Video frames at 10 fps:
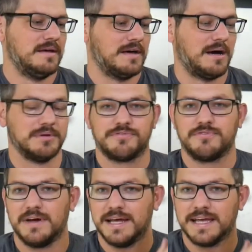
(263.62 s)
But the
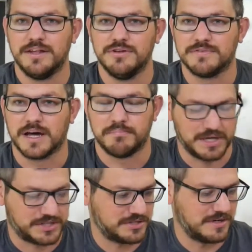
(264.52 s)
front, again, you've got a
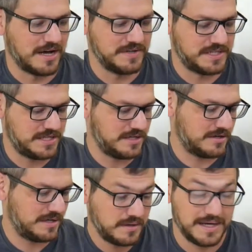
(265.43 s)
picture of it
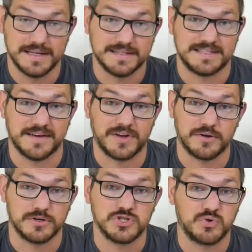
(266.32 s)
here. It is
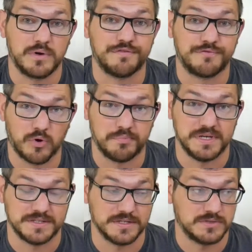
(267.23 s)
724
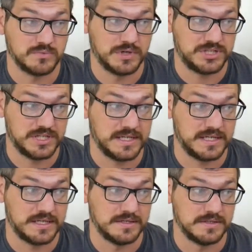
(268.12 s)
pieces, which
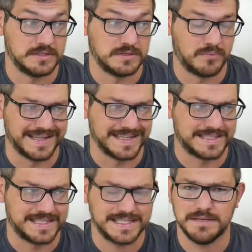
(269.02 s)
is what, like
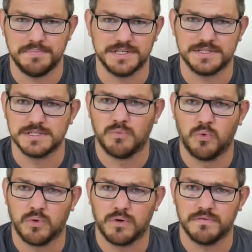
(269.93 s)
60 pieces
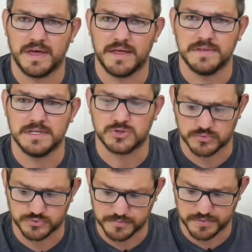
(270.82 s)
more than the
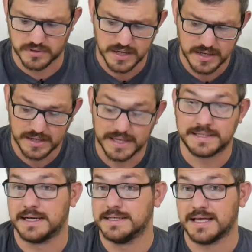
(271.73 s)
Stormtrooper.
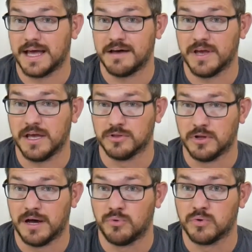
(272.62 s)
It does have a
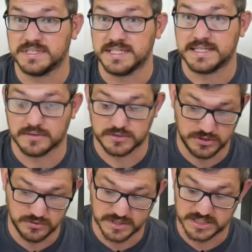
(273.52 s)
lot more details
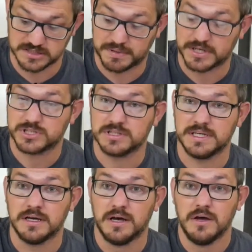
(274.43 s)
to it, especially